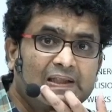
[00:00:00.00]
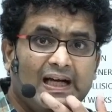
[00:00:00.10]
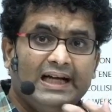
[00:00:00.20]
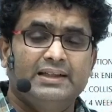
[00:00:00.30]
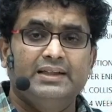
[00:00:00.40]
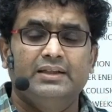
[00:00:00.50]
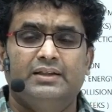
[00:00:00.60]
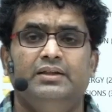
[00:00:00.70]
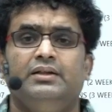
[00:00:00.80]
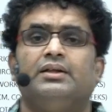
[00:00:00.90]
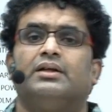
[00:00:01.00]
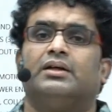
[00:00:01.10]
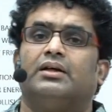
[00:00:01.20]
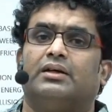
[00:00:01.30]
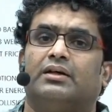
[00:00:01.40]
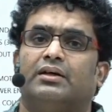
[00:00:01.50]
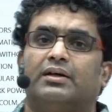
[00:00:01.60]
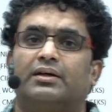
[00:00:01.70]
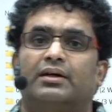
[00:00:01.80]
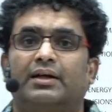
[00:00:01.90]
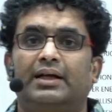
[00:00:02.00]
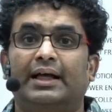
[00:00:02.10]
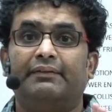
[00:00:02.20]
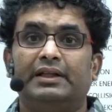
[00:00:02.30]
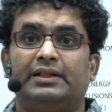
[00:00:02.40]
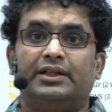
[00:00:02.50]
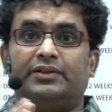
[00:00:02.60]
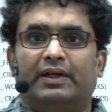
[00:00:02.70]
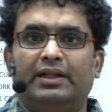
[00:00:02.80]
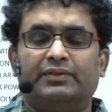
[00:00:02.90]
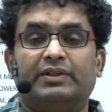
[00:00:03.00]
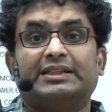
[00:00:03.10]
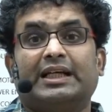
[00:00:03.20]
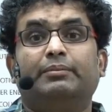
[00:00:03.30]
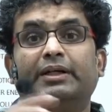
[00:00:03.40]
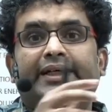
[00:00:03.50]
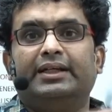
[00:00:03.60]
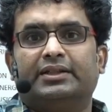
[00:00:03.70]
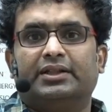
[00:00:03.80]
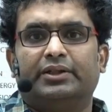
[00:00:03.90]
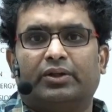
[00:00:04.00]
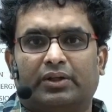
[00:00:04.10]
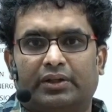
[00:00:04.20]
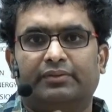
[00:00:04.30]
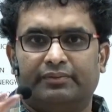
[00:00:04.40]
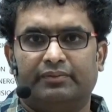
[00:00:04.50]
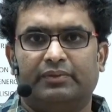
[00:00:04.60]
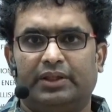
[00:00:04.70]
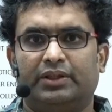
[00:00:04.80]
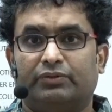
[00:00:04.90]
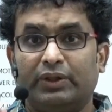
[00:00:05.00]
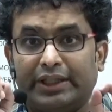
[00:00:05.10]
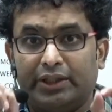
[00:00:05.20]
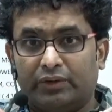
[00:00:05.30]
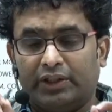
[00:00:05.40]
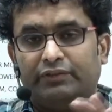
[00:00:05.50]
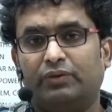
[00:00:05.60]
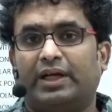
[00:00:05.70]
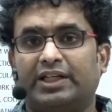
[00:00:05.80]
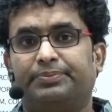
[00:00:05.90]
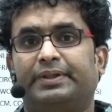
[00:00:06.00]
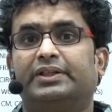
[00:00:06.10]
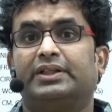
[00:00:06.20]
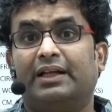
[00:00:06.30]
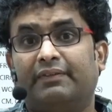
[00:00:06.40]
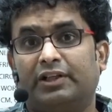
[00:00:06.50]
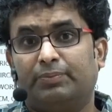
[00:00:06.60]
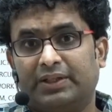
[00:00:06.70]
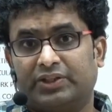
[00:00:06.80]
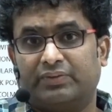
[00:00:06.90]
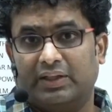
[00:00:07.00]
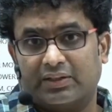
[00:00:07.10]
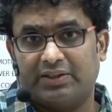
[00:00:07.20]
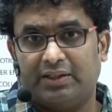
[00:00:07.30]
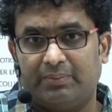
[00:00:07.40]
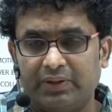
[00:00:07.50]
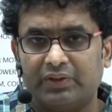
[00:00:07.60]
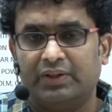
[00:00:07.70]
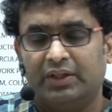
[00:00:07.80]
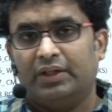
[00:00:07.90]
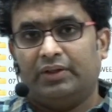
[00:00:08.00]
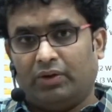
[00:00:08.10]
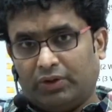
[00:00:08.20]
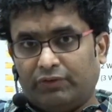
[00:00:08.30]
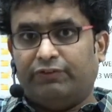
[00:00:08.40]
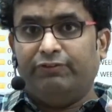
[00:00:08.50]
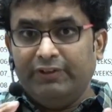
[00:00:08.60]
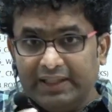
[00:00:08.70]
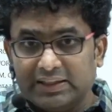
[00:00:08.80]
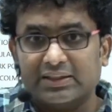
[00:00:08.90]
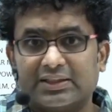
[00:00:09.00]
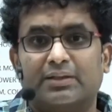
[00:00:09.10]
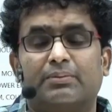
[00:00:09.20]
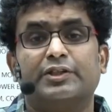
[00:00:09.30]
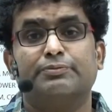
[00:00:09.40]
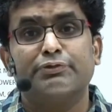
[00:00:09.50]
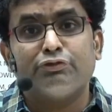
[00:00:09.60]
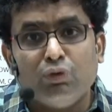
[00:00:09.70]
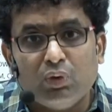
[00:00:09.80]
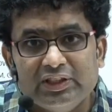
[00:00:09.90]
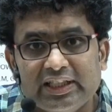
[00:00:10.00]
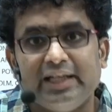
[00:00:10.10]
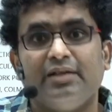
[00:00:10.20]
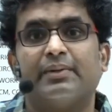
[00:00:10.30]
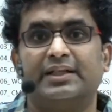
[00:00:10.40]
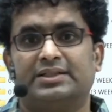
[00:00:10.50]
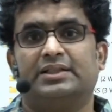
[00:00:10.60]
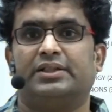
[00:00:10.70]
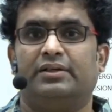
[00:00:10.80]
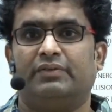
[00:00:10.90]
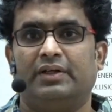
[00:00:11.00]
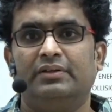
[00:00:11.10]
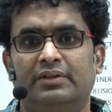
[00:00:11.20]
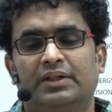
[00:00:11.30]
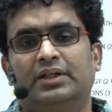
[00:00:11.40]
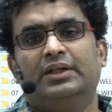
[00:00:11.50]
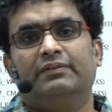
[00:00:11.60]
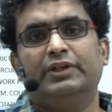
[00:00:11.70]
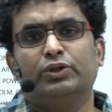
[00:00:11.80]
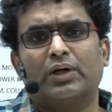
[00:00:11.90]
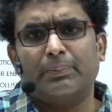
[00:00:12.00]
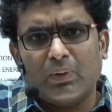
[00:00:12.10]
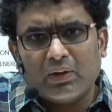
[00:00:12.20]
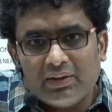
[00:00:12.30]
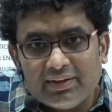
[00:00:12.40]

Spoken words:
I think 11th and 12th was simultaneously taught. In 2024 aspirants 11th plus 12th syllabus, in order to finish the syllabus before JEE main session 1, we took upon